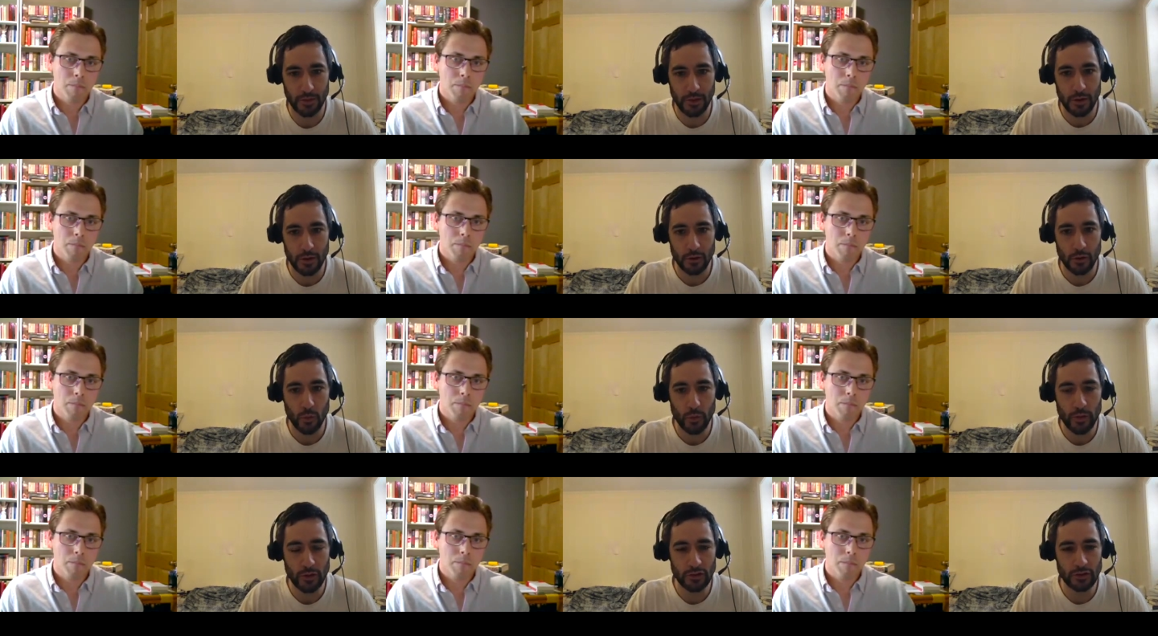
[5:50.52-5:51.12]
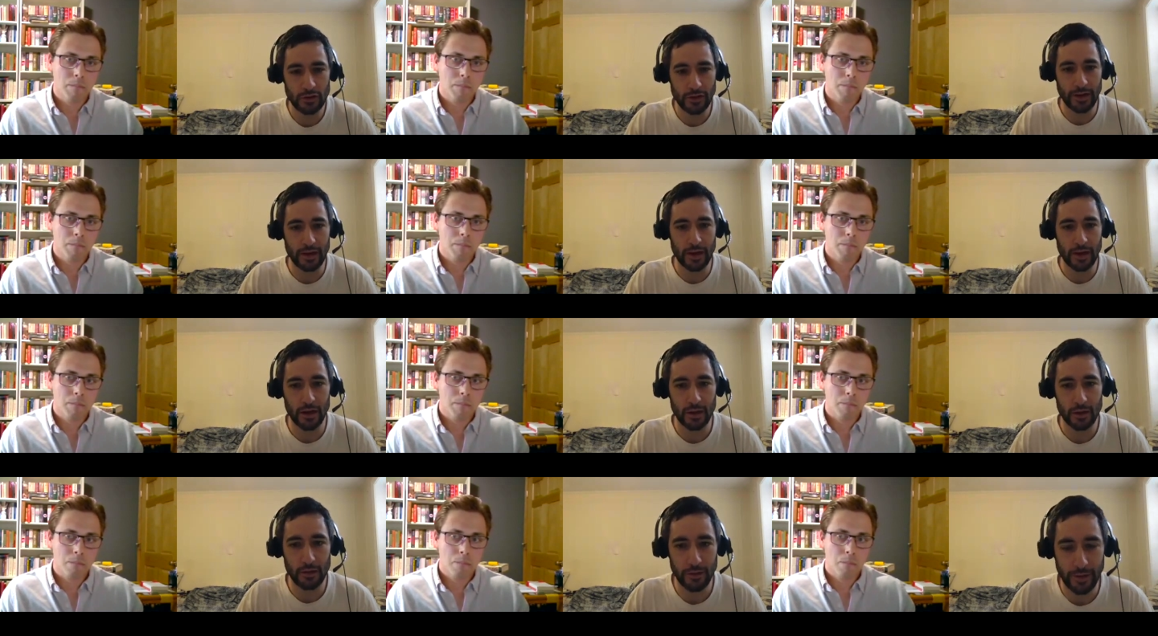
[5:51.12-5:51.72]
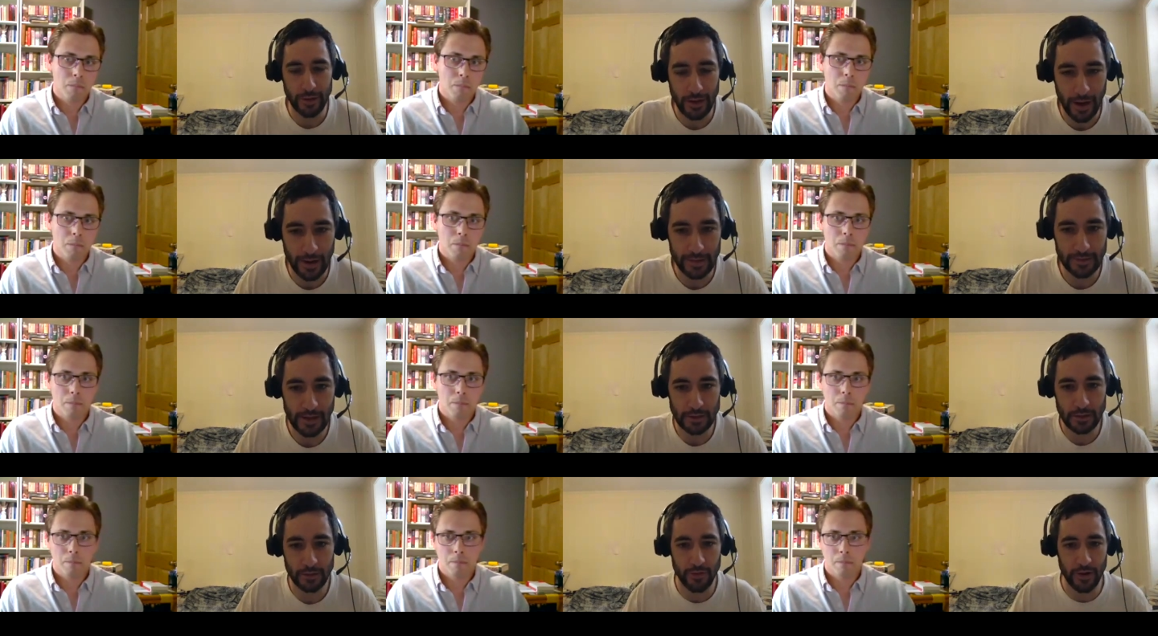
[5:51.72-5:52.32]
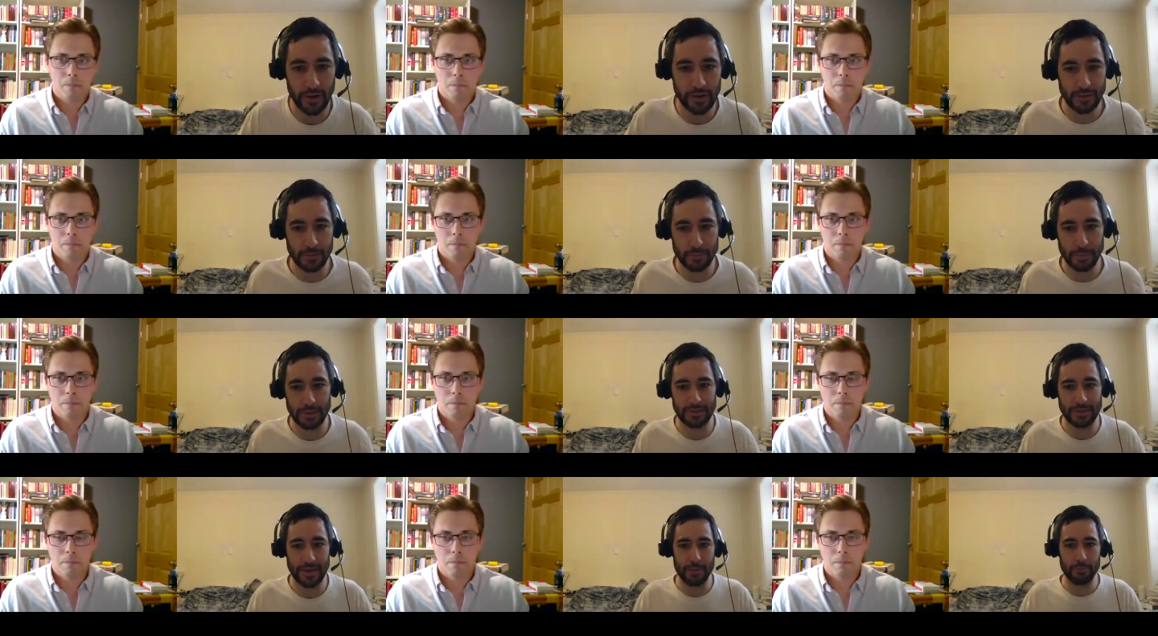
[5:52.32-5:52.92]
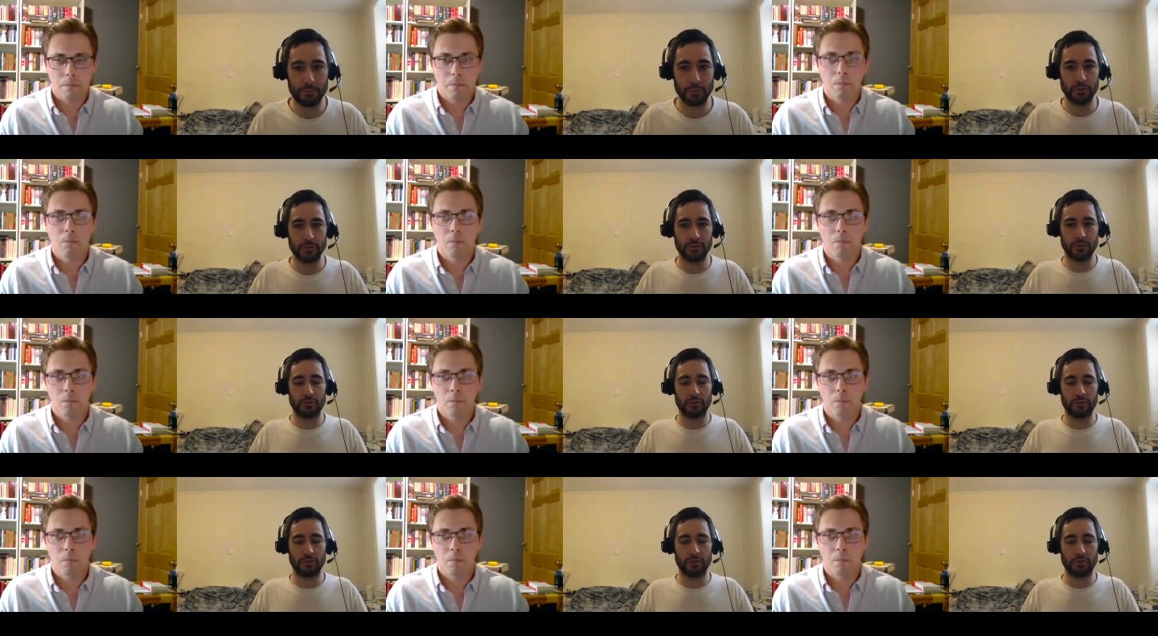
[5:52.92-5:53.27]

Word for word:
Speaker 1: Can we just like like identify some examples